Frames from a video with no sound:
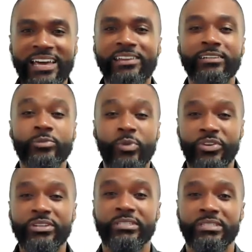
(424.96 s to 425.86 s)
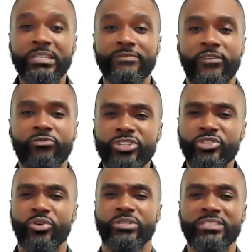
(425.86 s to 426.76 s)
I looked within the team for
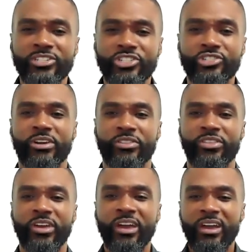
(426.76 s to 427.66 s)
resources and strength,